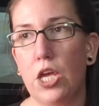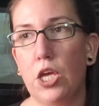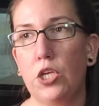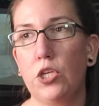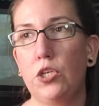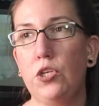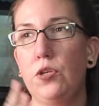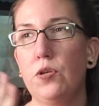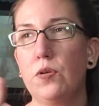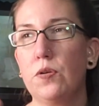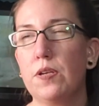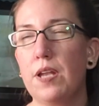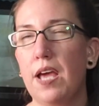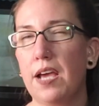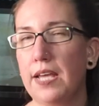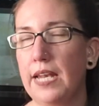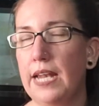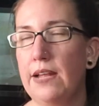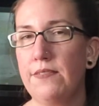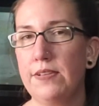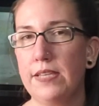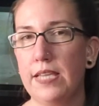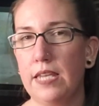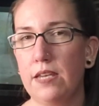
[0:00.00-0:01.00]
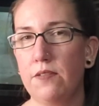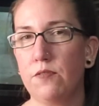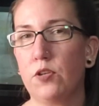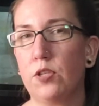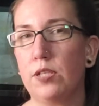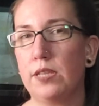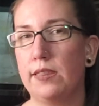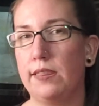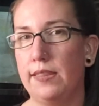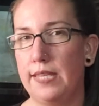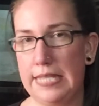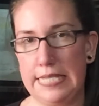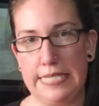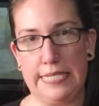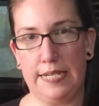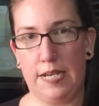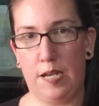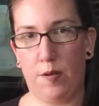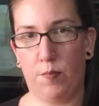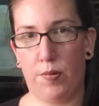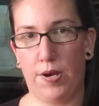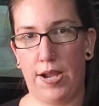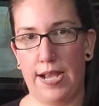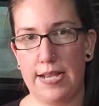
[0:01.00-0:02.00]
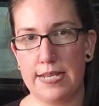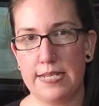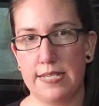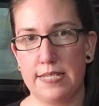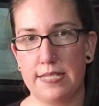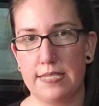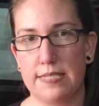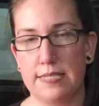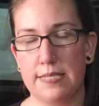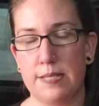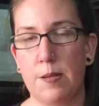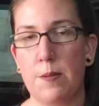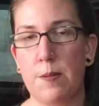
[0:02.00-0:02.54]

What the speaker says: you're not gonna have a lot of good listening practice.